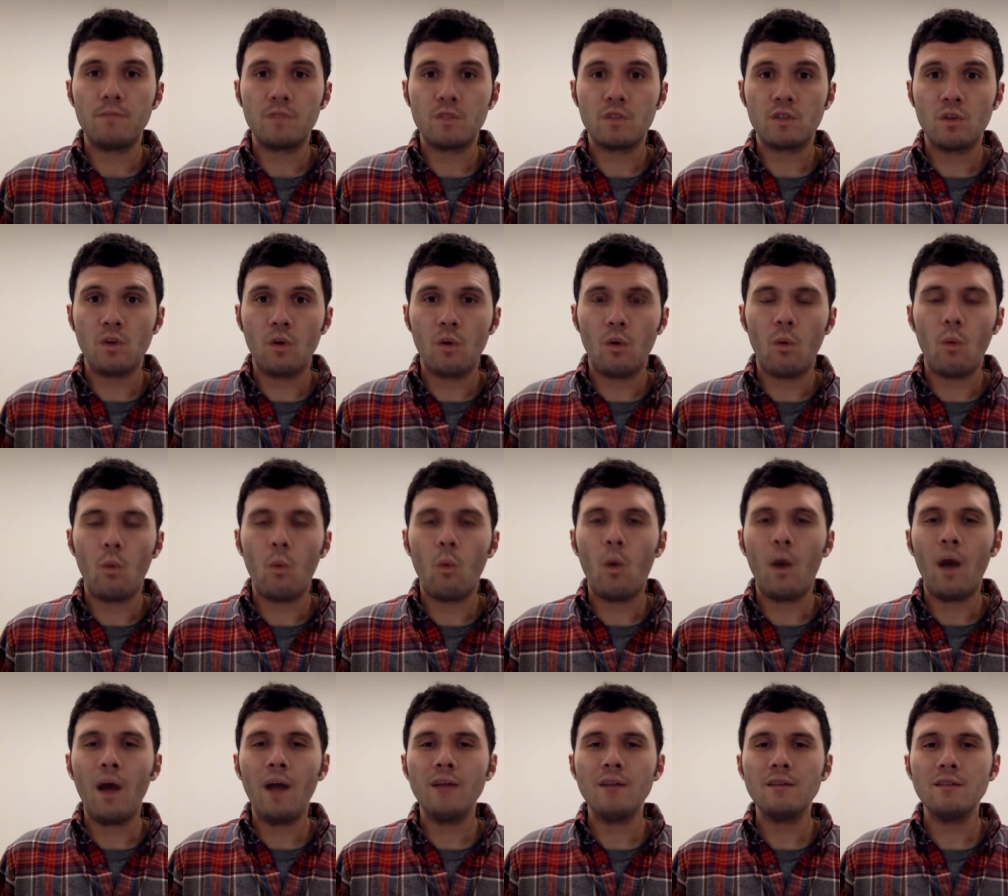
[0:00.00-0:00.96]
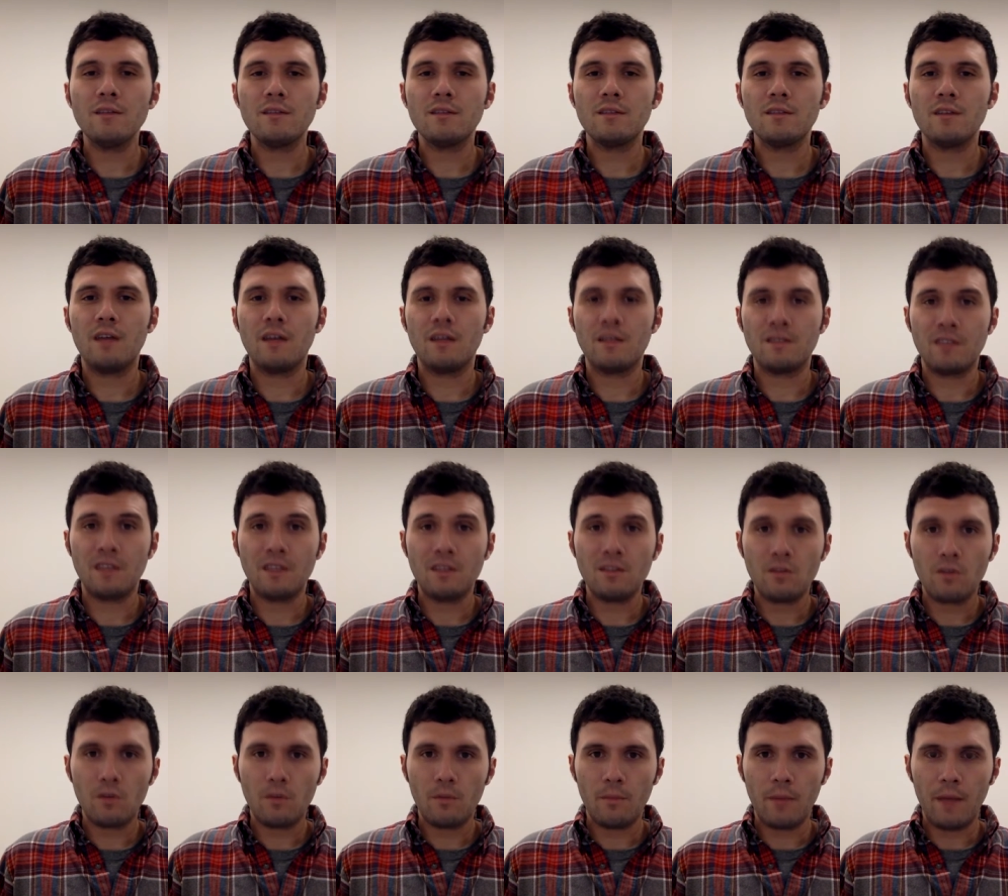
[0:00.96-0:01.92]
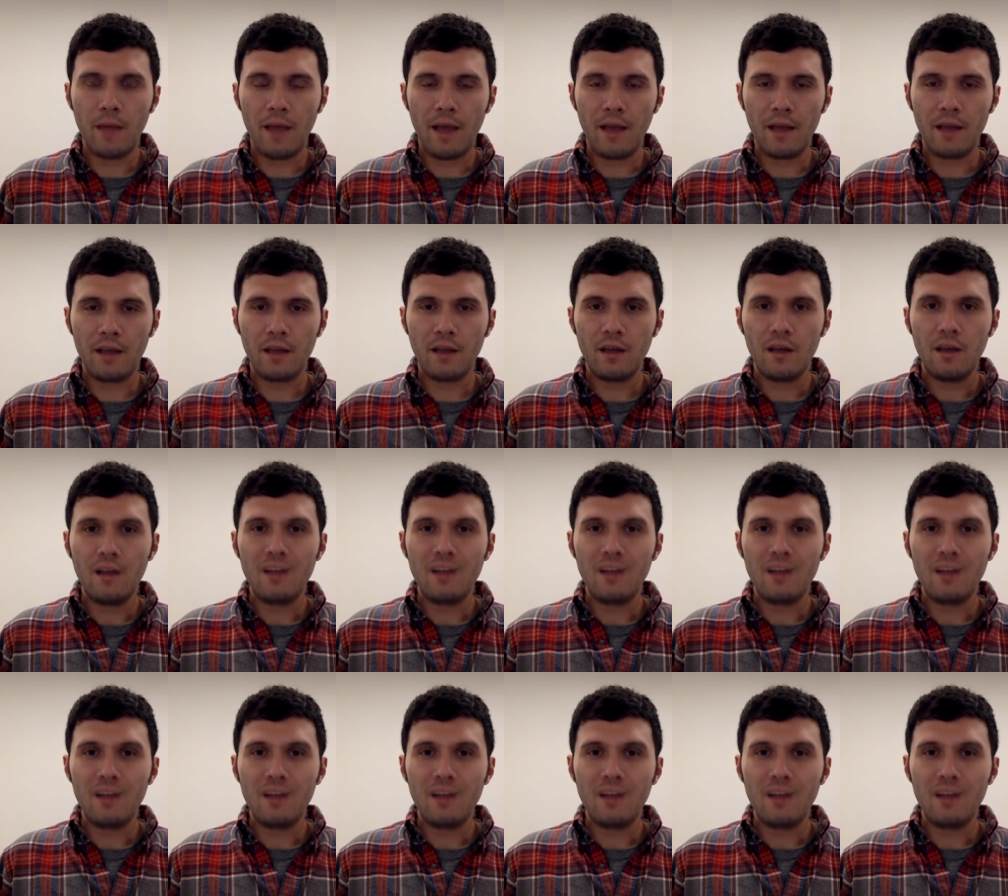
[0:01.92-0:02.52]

So once a central bank